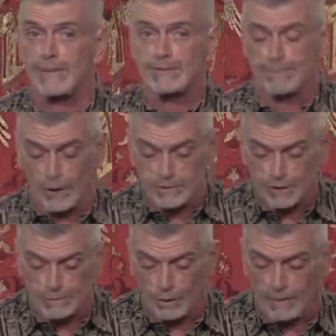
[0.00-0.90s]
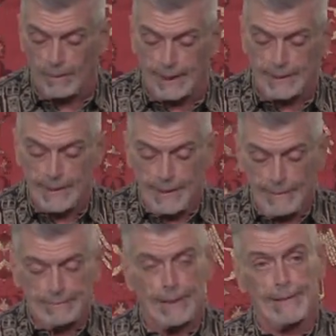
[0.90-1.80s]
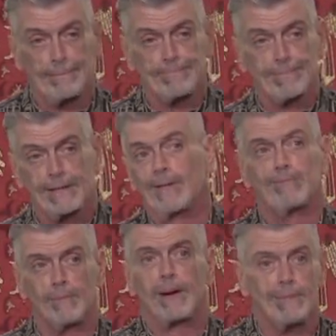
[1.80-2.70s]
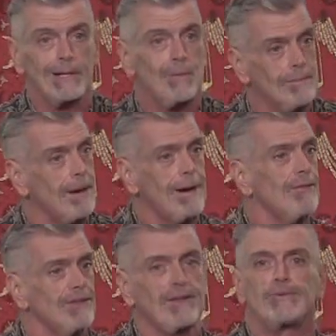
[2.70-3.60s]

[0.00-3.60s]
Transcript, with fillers: I'm supposed to put my, uh, I'm gonna put my money where my mouth is.